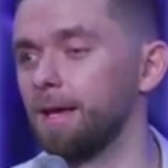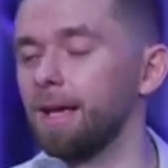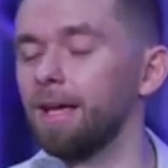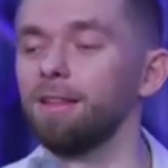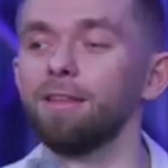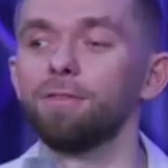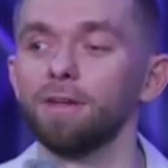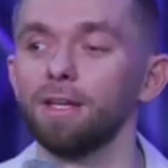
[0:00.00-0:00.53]

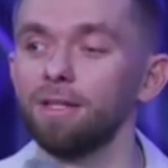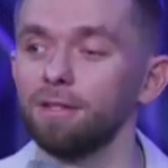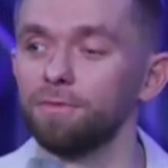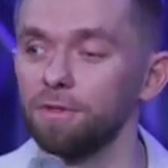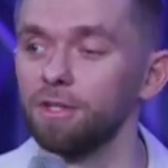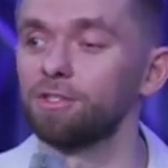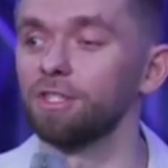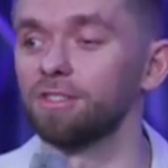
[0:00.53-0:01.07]
In, in
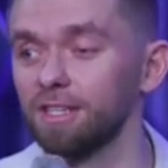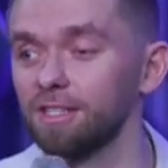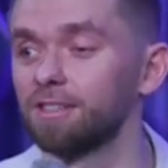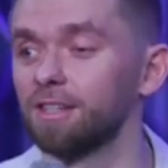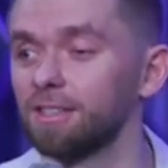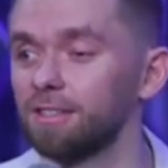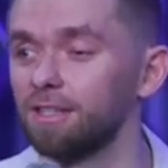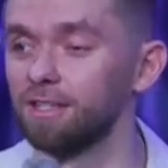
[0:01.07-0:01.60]
Ephesians, it
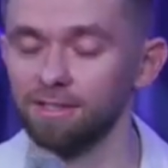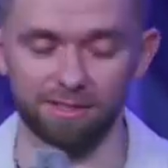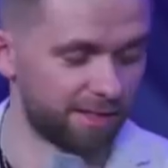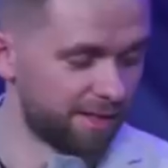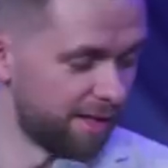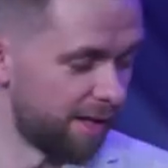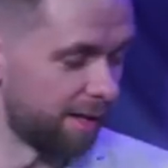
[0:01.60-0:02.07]
says this.